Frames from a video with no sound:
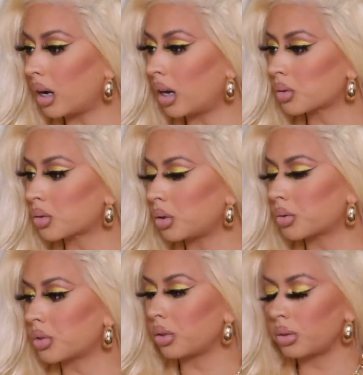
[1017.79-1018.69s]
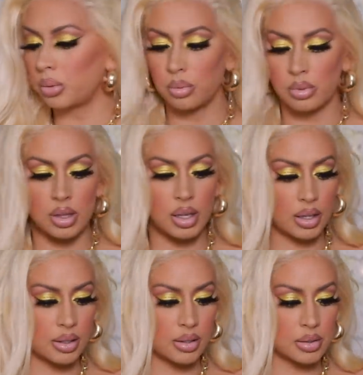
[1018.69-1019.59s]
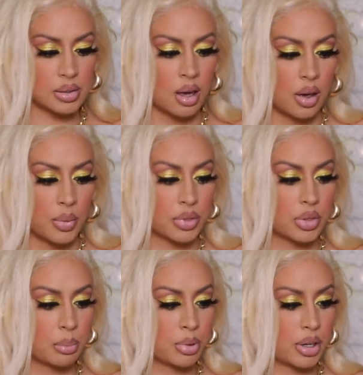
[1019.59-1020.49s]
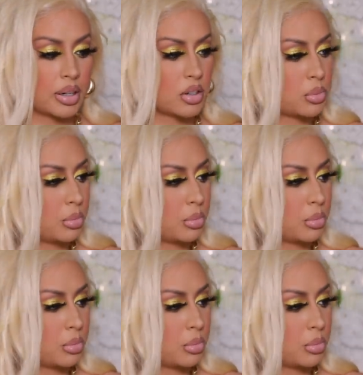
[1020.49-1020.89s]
and also too, this, the British